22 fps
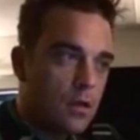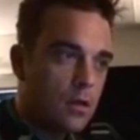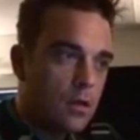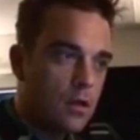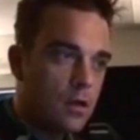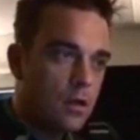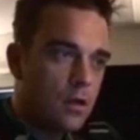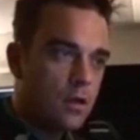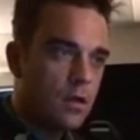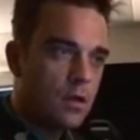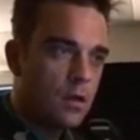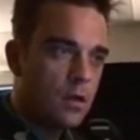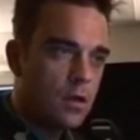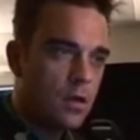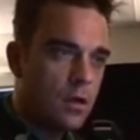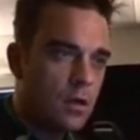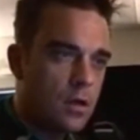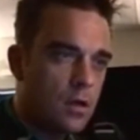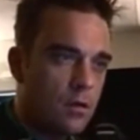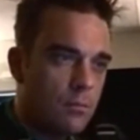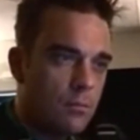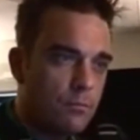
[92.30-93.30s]
But this
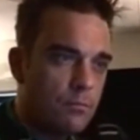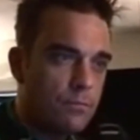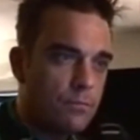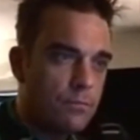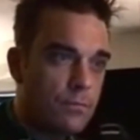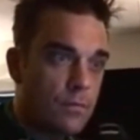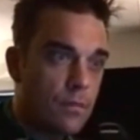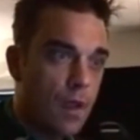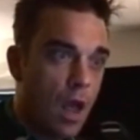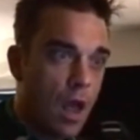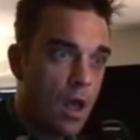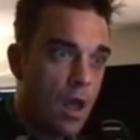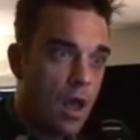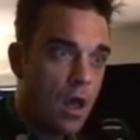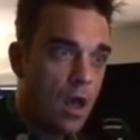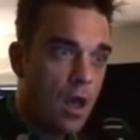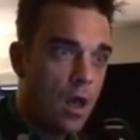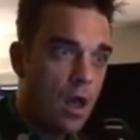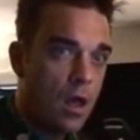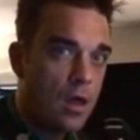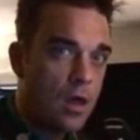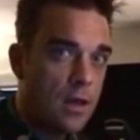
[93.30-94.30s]
energy found a focus
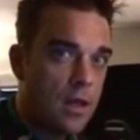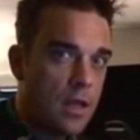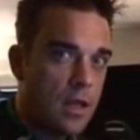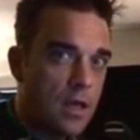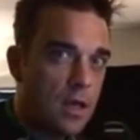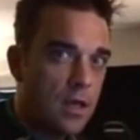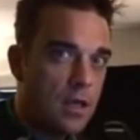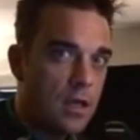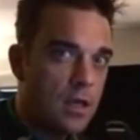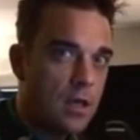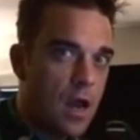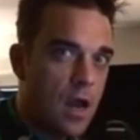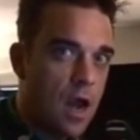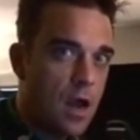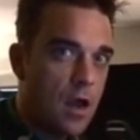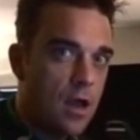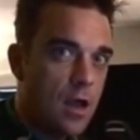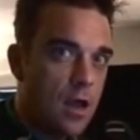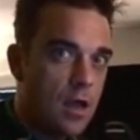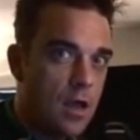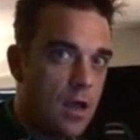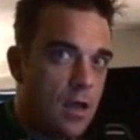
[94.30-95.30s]
when Robbie
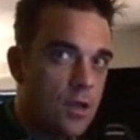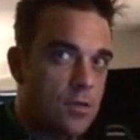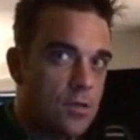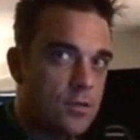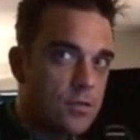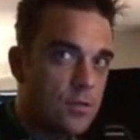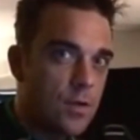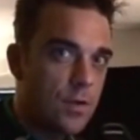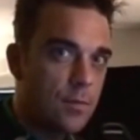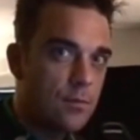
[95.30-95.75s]
discovered his love